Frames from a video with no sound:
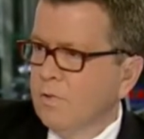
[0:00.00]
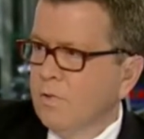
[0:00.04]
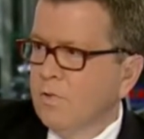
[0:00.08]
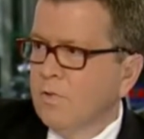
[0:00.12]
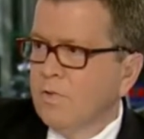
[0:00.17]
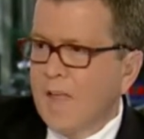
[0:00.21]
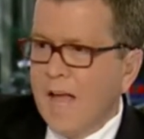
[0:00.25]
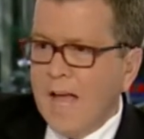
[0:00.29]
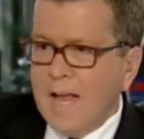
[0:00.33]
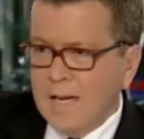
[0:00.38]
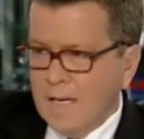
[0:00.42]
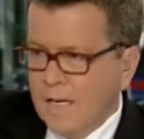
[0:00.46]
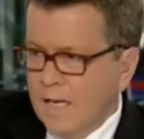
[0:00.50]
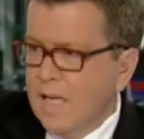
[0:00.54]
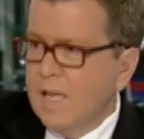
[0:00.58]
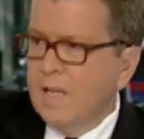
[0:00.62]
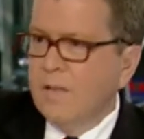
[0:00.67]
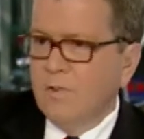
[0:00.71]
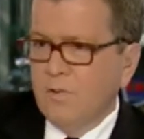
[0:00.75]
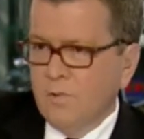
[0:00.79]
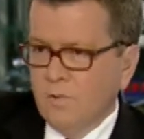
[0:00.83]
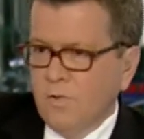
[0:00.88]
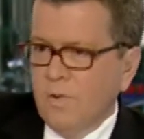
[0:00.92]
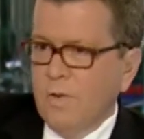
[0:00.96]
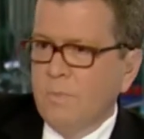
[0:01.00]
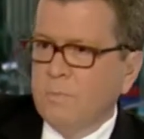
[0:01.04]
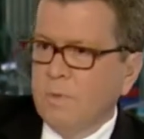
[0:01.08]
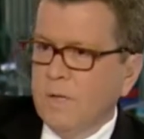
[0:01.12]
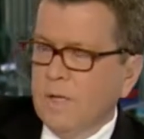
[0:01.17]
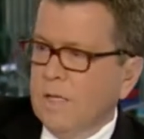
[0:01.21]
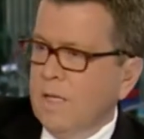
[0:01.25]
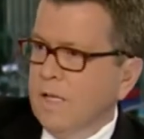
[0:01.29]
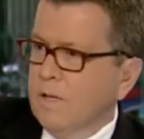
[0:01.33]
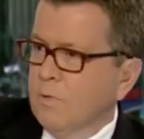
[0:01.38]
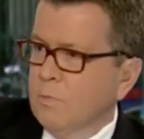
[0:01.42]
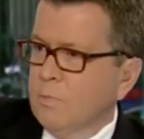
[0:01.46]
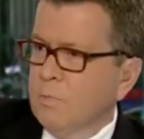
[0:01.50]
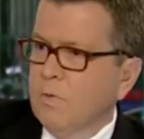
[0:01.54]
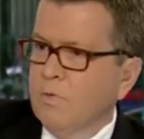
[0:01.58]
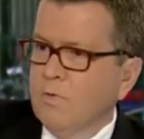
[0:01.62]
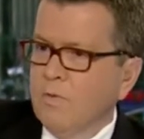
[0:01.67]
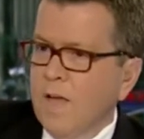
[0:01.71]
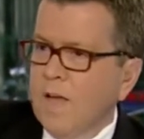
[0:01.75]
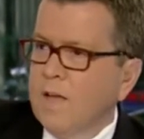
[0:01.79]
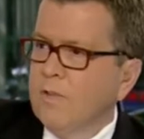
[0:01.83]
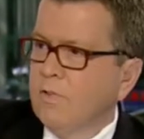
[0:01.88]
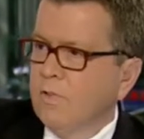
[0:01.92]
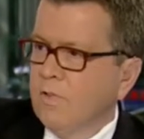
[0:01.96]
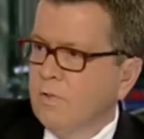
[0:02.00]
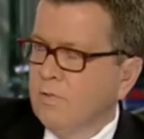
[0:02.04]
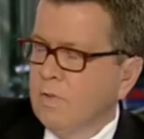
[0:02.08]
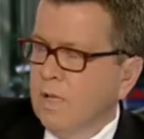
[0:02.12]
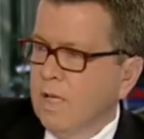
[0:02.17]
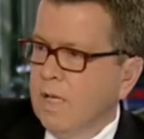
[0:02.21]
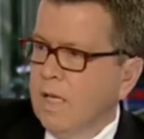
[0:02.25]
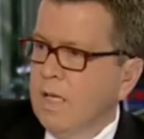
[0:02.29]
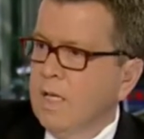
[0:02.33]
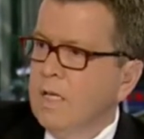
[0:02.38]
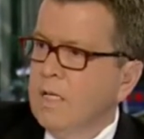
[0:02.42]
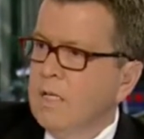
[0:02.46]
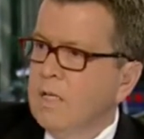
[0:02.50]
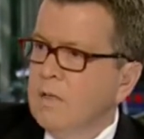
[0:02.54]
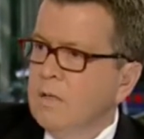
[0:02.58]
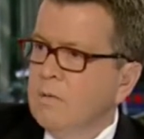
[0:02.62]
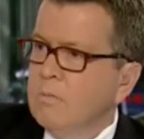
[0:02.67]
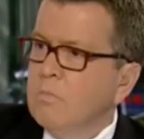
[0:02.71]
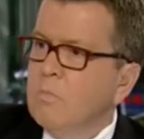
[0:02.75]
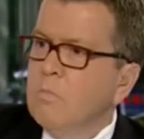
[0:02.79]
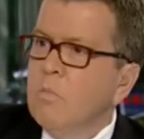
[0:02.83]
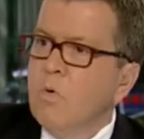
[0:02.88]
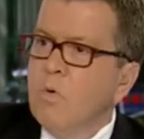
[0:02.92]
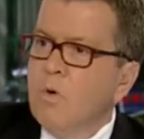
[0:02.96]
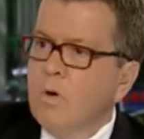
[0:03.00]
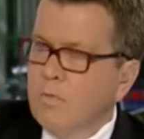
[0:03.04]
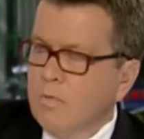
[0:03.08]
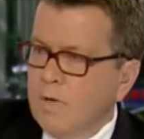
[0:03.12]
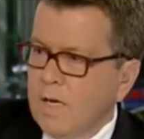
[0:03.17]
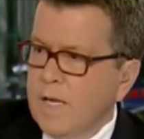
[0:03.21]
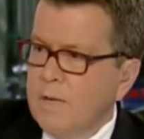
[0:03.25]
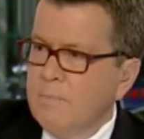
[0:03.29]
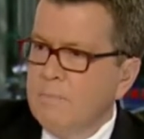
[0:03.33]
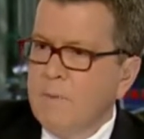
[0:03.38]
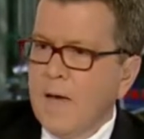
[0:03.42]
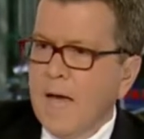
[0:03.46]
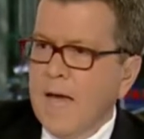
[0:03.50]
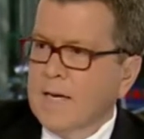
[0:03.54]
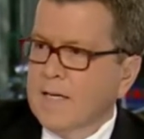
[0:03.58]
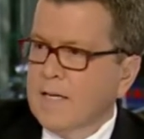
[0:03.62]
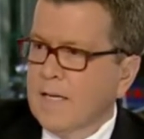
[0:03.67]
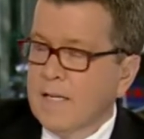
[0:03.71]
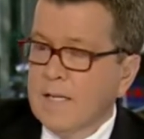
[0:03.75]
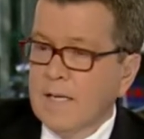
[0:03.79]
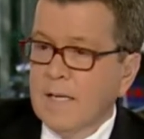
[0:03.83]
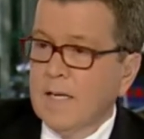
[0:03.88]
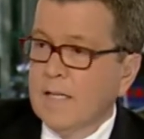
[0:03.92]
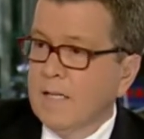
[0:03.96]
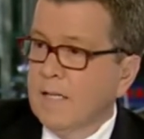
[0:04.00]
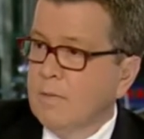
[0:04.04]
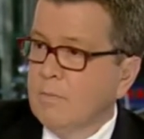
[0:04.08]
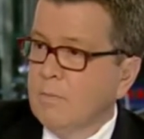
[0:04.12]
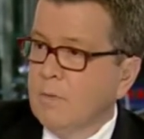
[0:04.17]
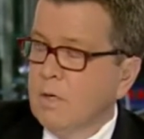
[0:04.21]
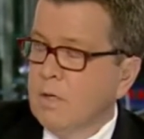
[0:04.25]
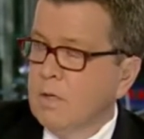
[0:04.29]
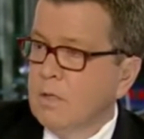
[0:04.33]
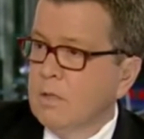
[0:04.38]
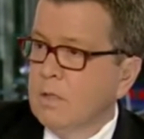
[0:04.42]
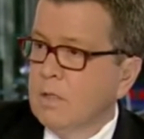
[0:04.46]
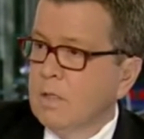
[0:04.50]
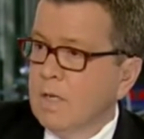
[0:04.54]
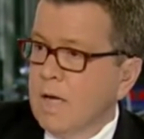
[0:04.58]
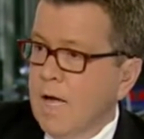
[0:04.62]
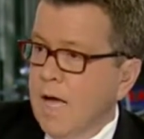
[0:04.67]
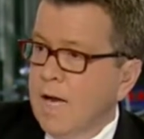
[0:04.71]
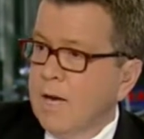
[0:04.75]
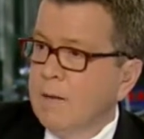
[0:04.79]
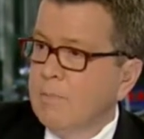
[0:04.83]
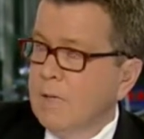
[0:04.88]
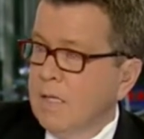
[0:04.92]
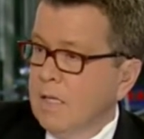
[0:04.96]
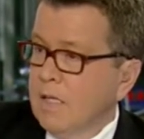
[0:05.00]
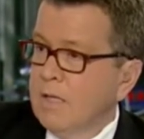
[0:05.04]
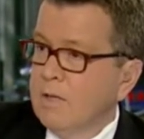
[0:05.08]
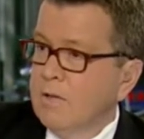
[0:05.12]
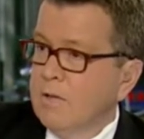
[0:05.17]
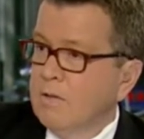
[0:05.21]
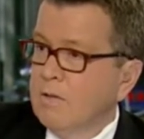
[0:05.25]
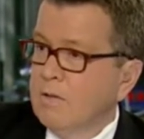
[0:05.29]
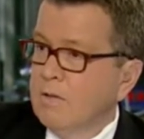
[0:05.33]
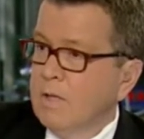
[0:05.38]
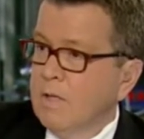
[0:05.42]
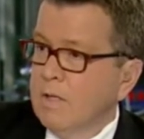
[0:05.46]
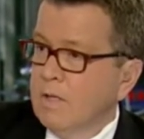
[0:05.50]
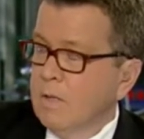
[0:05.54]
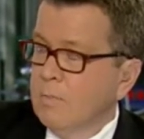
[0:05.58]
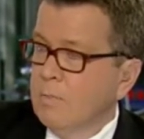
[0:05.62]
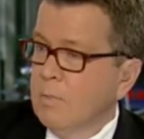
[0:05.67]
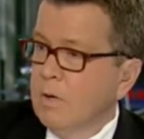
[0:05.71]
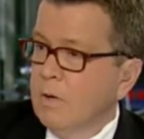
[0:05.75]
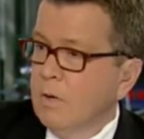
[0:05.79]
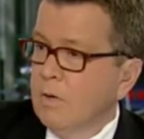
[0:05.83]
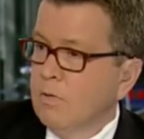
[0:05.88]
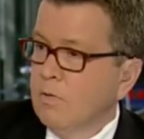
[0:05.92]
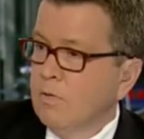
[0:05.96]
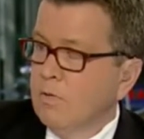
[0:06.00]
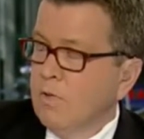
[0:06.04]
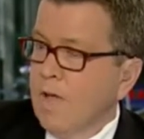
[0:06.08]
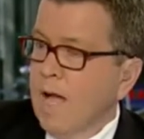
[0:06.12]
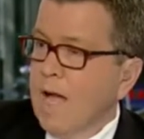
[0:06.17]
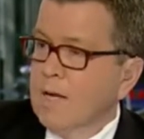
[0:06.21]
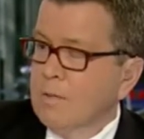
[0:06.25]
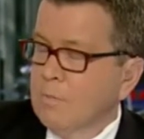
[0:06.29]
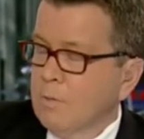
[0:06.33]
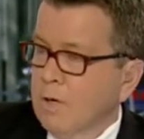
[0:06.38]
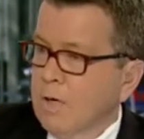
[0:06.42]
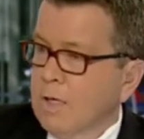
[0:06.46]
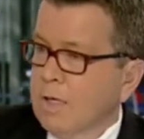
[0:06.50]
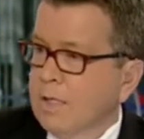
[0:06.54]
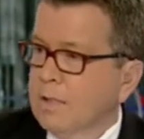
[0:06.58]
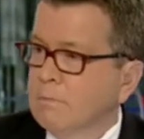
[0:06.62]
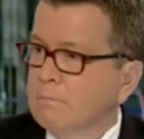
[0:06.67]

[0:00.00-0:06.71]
Because that is something that's pervasively more of an impact, I think, on the economy than the mere stock market.